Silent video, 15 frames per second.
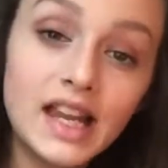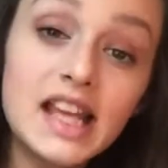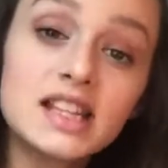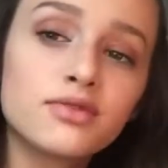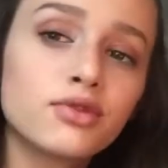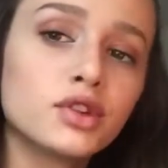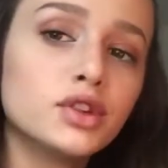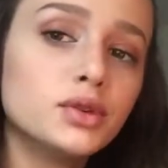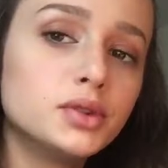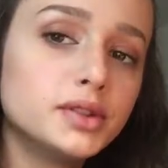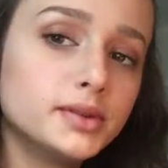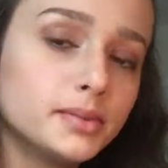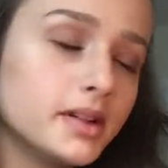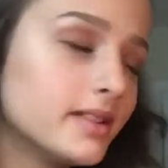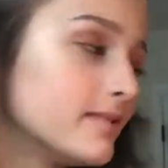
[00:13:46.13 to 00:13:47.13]
it's for
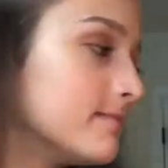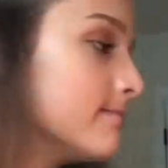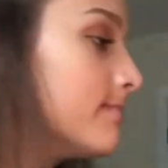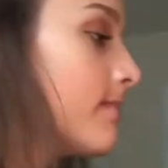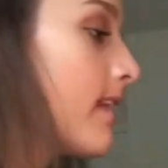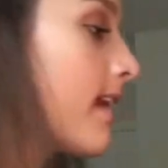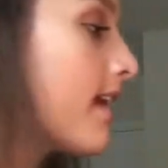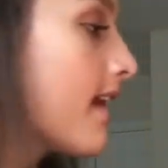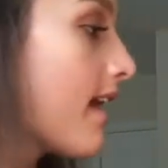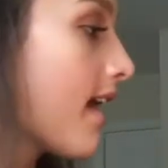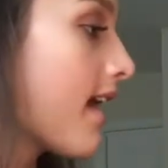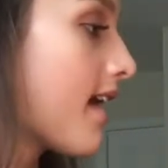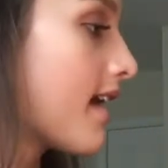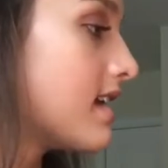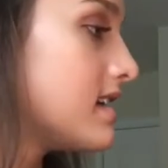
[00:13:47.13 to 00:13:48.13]
YouTube
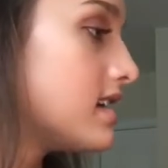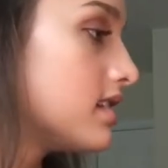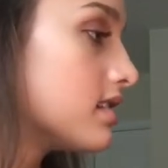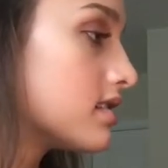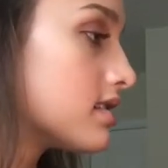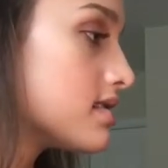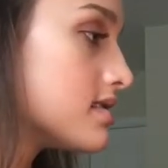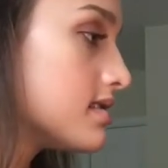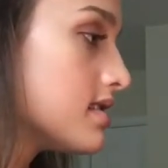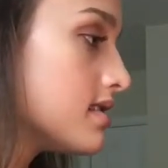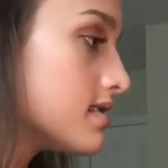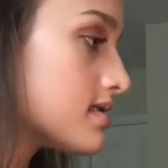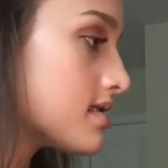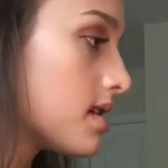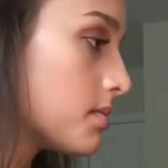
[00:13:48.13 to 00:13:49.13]
and
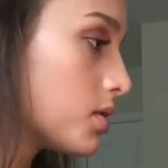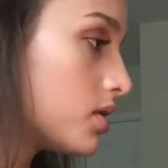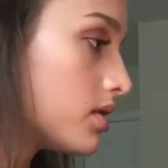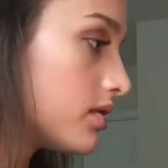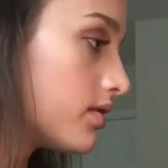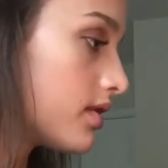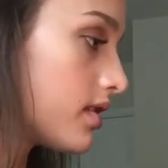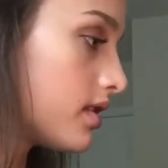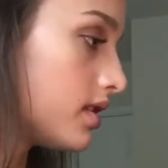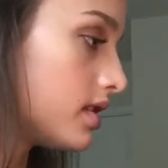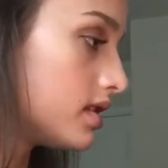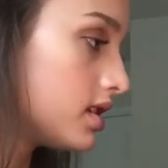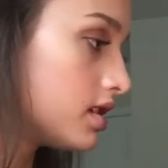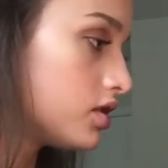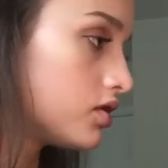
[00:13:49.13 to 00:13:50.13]
since I'm going for
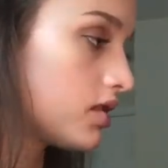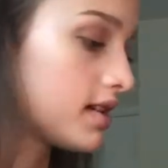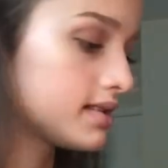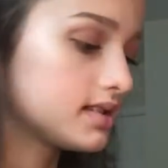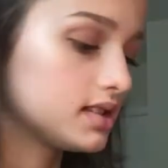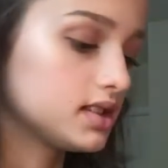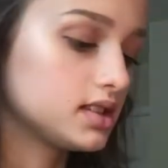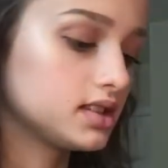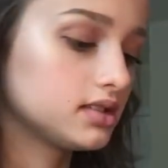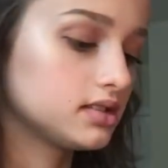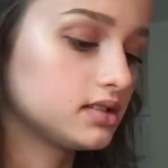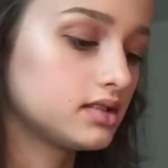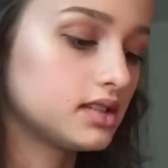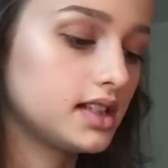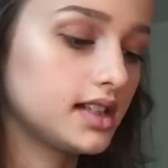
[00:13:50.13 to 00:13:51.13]
a dressier
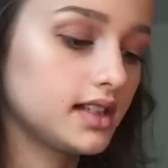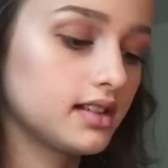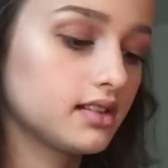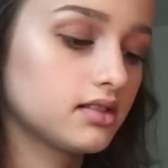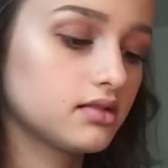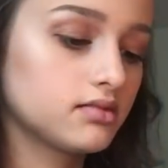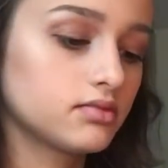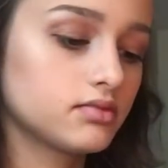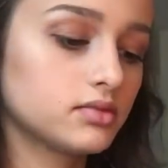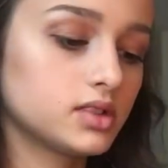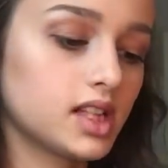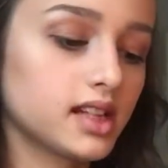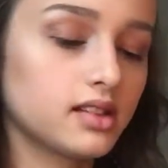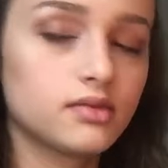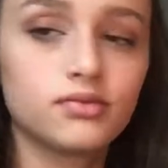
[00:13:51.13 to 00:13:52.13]
day,
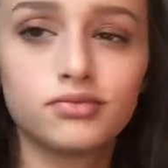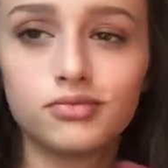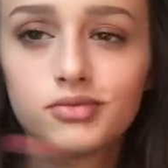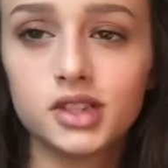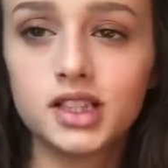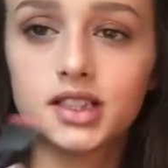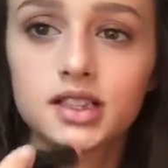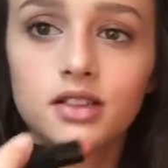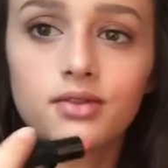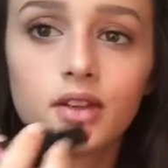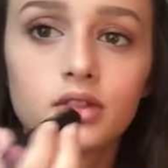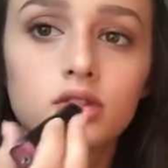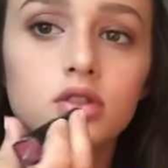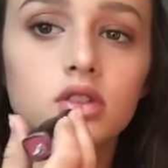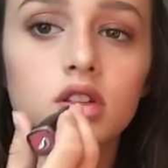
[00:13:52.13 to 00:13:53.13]
like say if
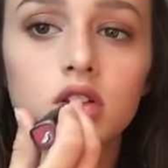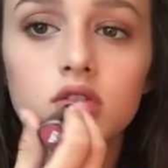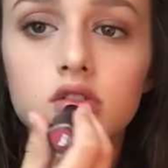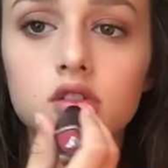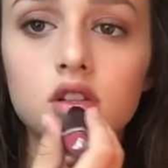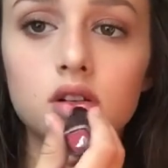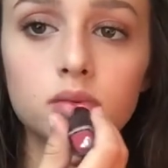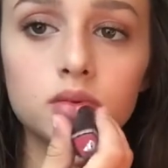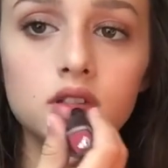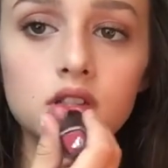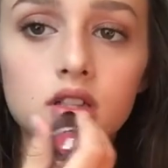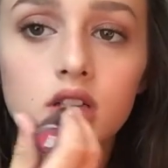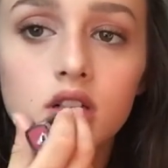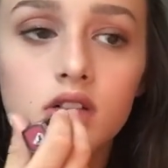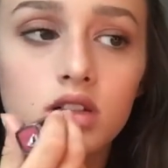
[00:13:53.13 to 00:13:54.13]
I was going out
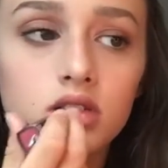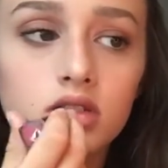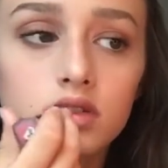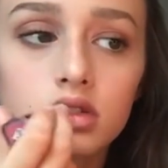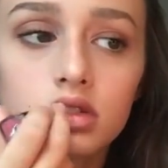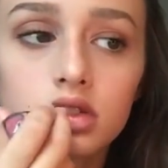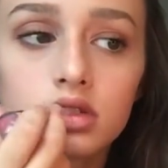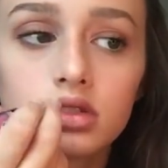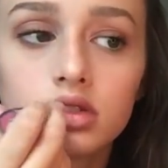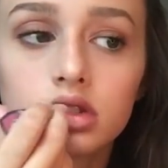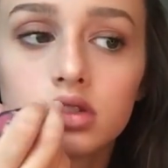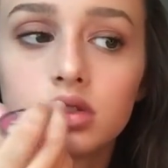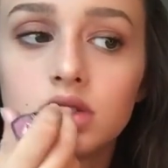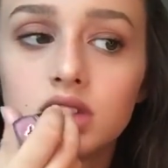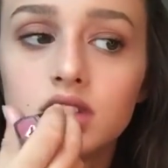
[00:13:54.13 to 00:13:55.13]
shopping or like I was
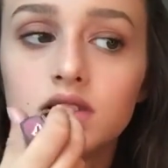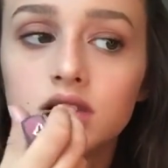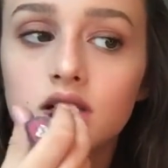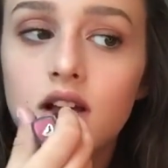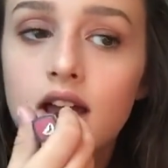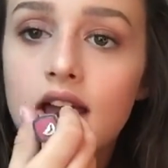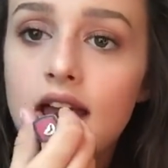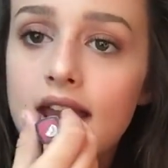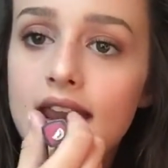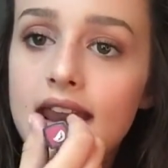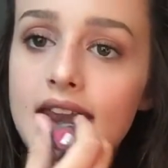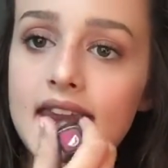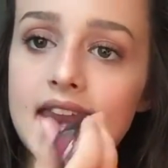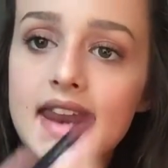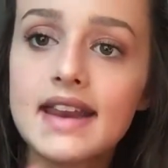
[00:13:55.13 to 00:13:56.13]
going
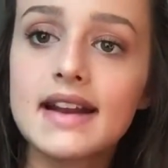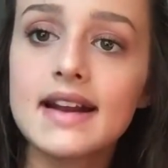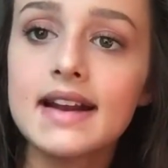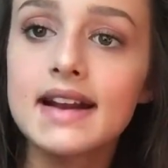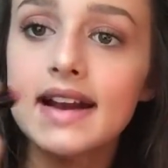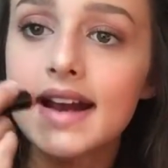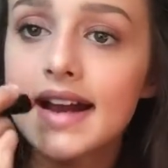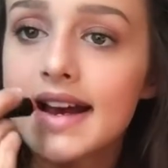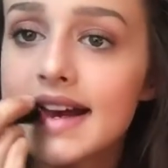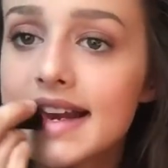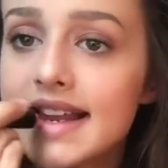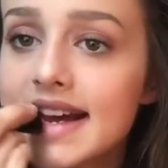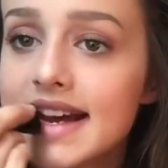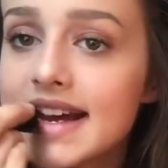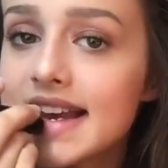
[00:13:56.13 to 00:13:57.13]
to dinner, I'd
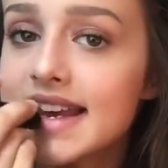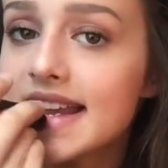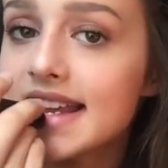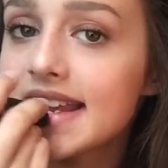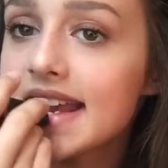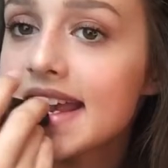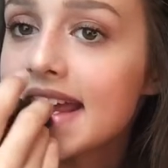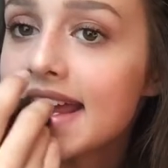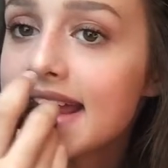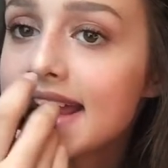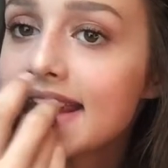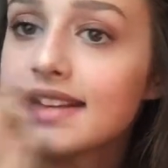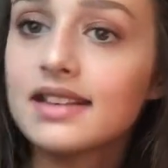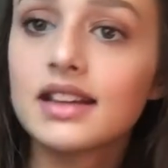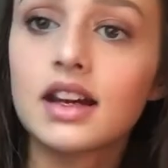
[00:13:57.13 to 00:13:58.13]
look at this.
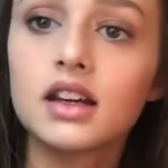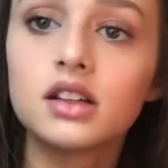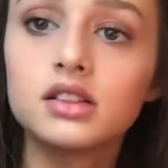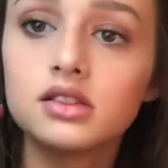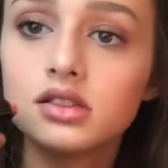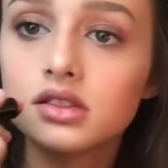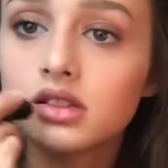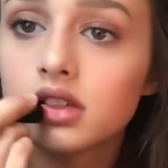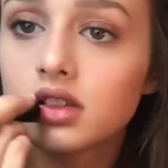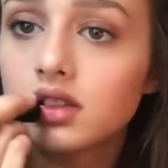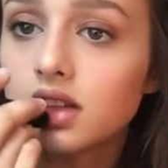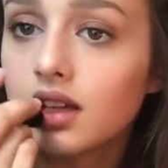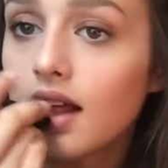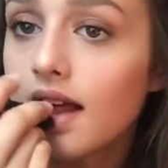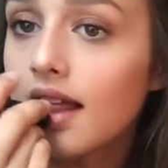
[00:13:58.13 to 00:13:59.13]
So I kind of just like
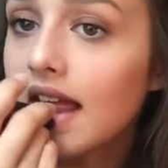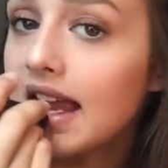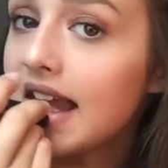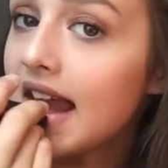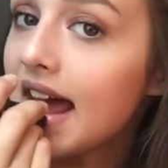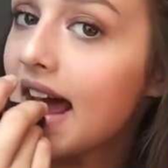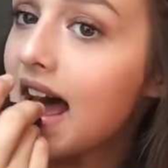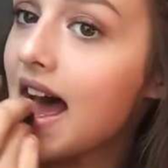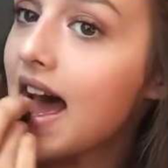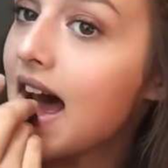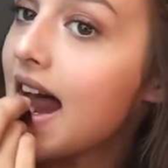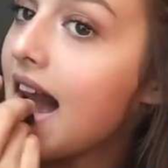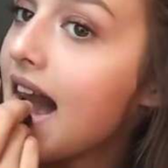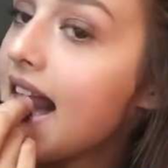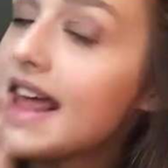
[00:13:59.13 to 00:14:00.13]
lightly tap
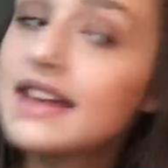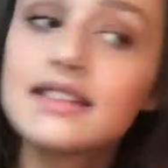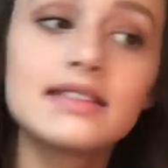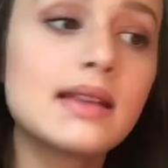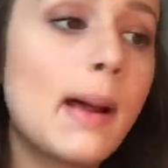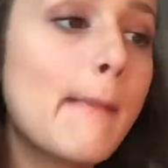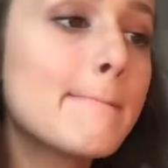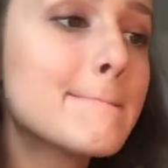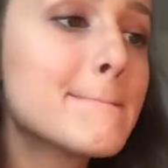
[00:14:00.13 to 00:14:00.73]
on this.